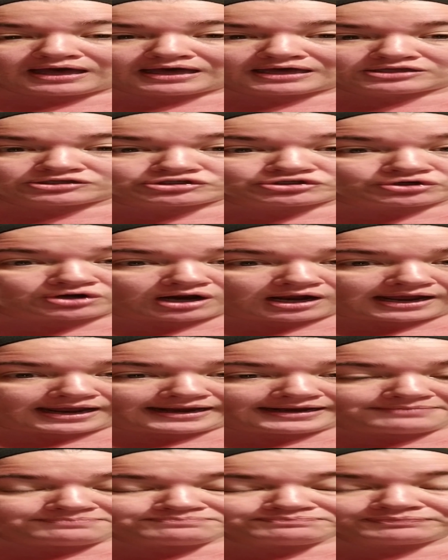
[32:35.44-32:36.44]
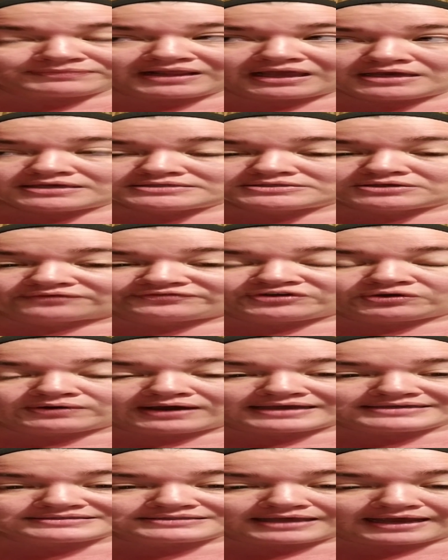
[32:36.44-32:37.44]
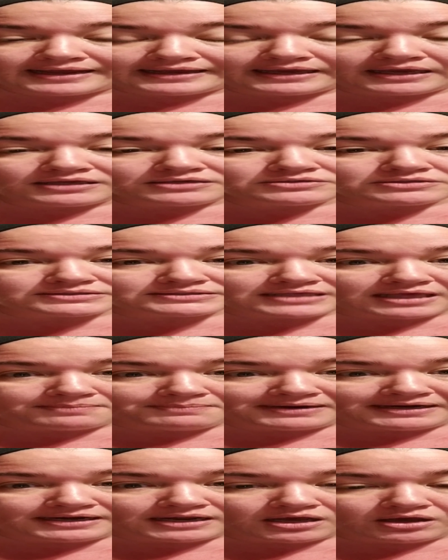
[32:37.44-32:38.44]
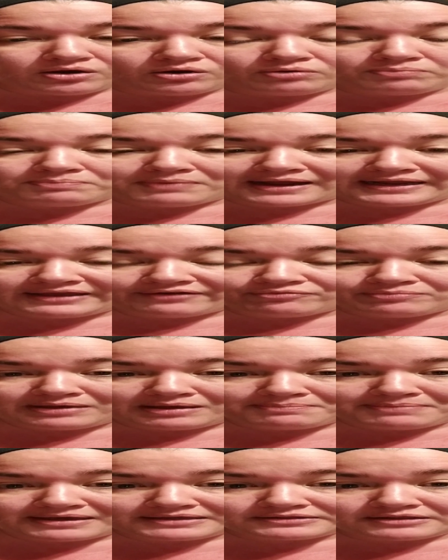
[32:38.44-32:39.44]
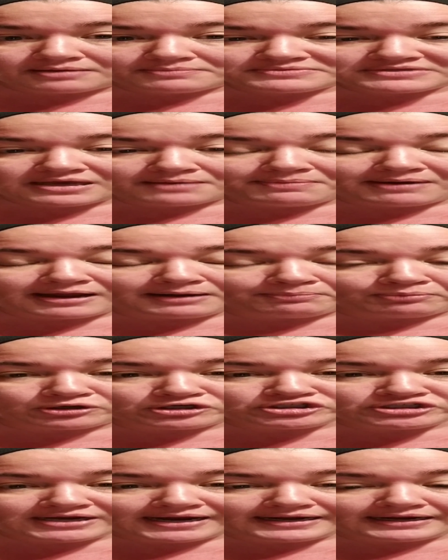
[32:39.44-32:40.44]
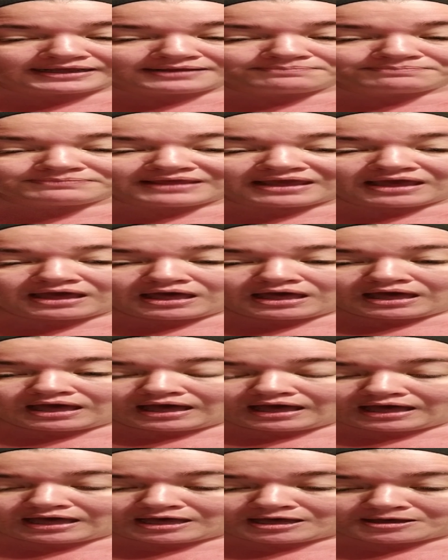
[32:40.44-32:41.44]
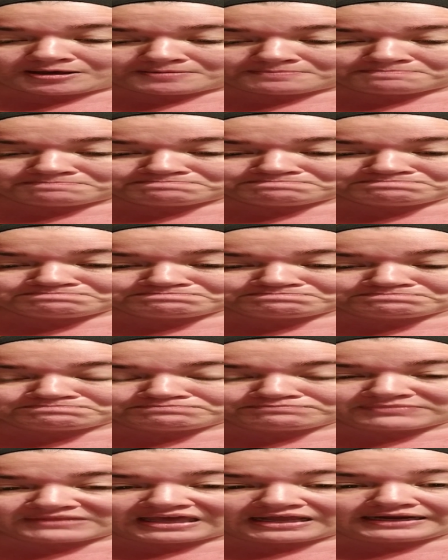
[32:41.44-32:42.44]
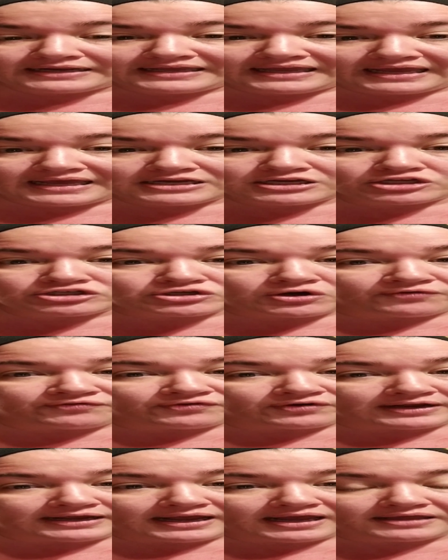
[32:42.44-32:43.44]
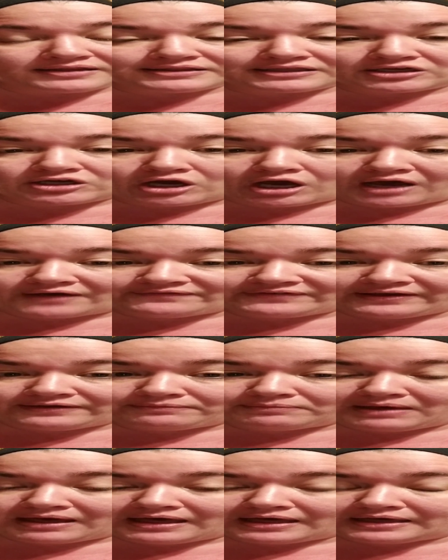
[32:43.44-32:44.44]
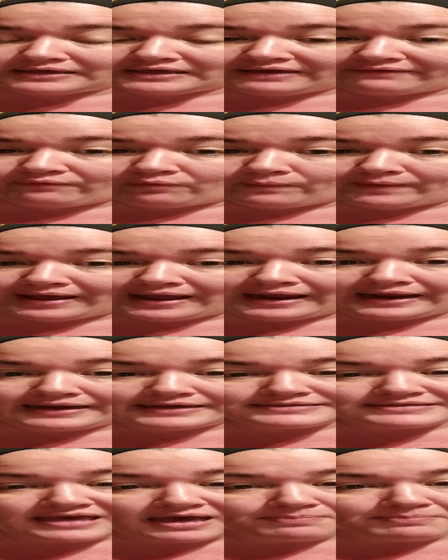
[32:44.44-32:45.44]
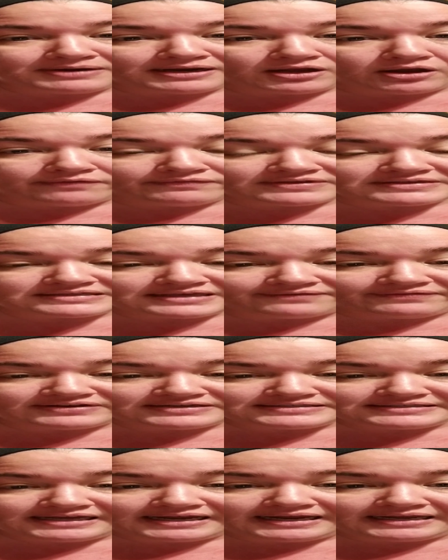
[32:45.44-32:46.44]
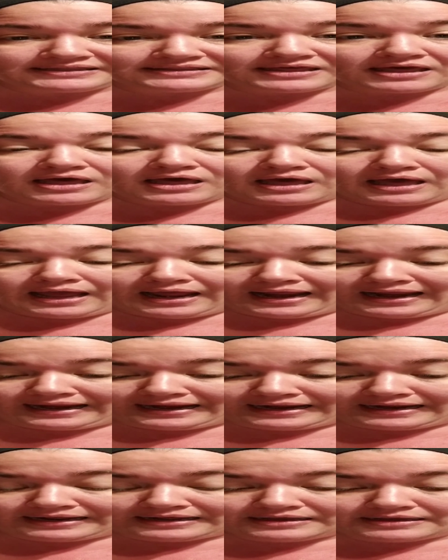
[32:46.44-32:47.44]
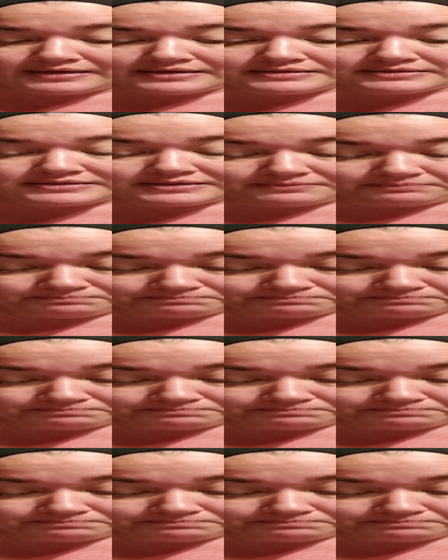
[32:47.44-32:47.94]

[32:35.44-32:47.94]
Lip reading: try. So if you guys like it, just let me know by giving me a big thumbs up. I'd appreciate it. And again, don't forget the coffee giveaway is happening on the 17th. And